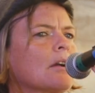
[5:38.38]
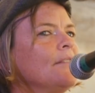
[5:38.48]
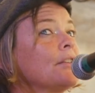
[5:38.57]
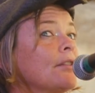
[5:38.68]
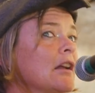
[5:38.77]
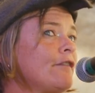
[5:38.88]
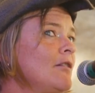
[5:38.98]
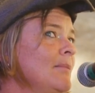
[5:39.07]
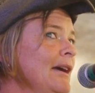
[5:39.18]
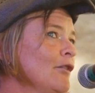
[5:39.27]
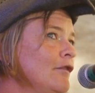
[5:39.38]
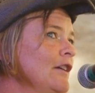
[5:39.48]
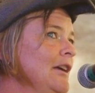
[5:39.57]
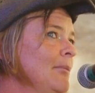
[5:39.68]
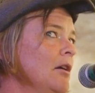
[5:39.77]
Can't decide if I'm male or
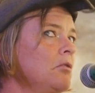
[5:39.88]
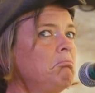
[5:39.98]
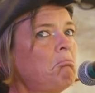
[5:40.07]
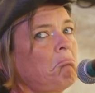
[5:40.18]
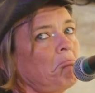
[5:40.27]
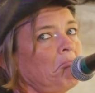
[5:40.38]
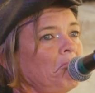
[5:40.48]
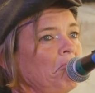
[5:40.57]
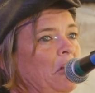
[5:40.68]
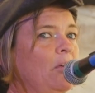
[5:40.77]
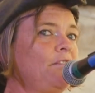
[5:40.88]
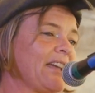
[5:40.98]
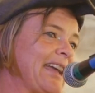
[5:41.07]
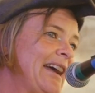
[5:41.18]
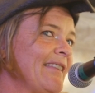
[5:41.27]
female. Well,
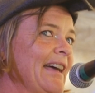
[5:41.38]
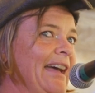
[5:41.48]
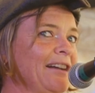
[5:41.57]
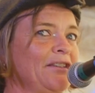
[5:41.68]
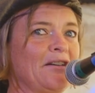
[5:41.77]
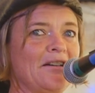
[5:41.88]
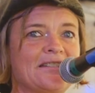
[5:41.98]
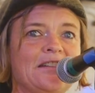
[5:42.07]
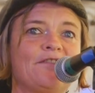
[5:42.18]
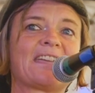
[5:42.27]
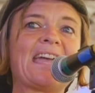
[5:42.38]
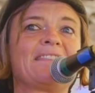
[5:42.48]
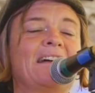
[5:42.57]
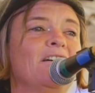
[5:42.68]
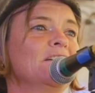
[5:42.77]
forget that anxiety,
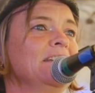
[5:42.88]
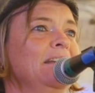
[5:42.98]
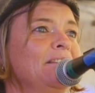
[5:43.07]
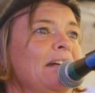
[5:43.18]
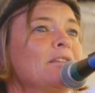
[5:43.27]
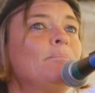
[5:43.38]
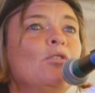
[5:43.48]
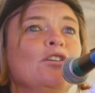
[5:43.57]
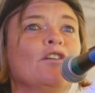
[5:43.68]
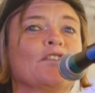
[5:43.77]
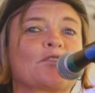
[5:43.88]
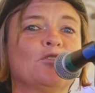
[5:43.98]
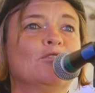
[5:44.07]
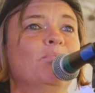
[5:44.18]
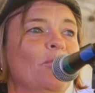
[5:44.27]
forget that unease. That's a point on the
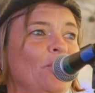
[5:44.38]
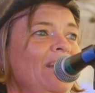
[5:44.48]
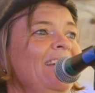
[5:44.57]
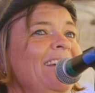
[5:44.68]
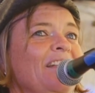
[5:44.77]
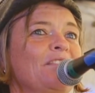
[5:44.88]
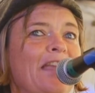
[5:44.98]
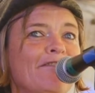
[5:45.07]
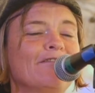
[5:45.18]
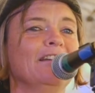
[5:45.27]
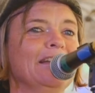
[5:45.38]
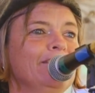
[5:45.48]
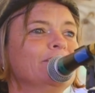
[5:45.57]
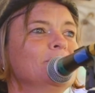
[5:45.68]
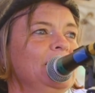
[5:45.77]
scoreboard that's
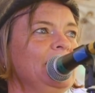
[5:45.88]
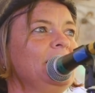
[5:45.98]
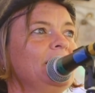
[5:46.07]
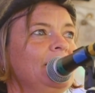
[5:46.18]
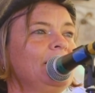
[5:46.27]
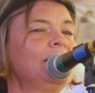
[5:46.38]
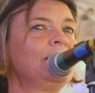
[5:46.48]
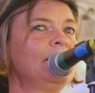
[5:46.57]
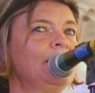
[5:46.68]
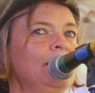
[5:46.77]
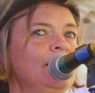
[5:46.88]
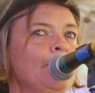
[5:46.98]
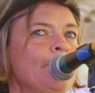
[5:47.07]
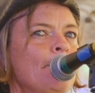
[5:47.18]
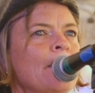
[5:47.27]
definitely for me.
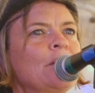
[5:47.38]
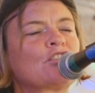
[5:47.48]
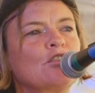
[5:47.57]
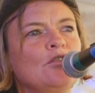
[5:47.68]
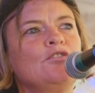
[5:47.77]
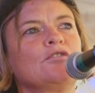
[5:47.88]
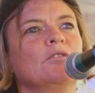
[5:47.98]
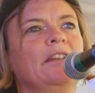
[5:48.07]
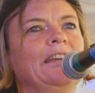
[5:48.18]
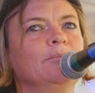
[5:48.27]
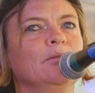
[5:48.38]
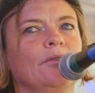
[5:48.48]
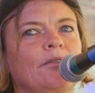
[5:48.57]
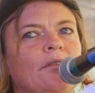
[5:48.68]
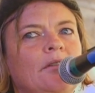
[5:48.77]
Choose your
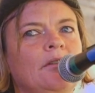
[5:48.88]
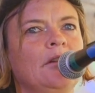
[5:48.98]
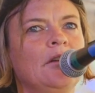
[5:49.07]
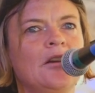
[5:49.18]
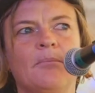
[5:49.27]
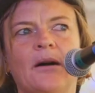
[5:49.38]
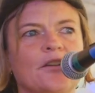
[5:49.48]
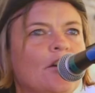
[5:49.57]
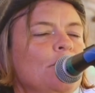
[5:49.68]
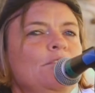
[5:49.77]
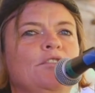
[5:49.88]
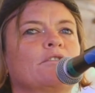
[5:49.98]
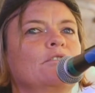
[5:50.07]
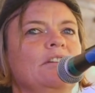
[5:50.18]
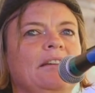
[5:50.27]
labels by your own
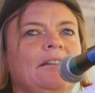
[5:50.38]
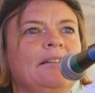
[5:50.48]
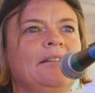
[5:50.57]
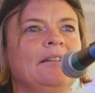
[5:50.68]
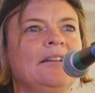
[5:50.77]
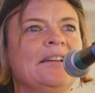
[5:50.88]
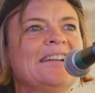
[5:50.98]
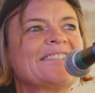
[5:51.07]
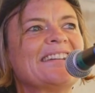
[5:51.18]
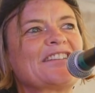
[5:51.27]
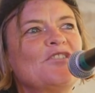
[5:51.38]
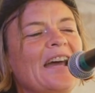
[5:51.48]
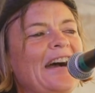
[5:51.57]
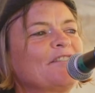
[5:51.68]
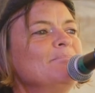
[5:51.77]
decree. They don't
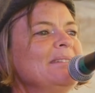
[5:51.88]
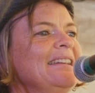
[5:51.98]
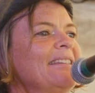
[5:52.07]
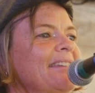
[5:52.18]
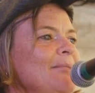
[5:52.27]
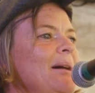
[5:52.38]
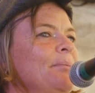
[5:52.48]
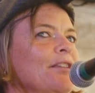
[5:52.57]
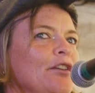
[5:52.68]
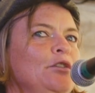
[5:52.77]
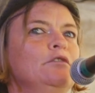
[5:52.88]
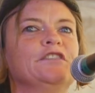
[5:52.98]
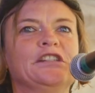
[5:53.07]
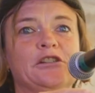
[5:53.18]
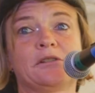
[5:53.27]
have to mean the same absolute
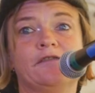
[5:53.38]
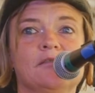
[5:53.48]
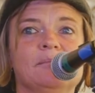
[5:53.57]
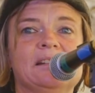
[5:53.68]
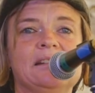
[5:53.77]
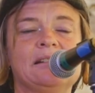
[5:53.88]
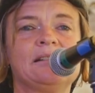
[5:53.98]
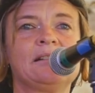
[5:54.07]
for you and for me.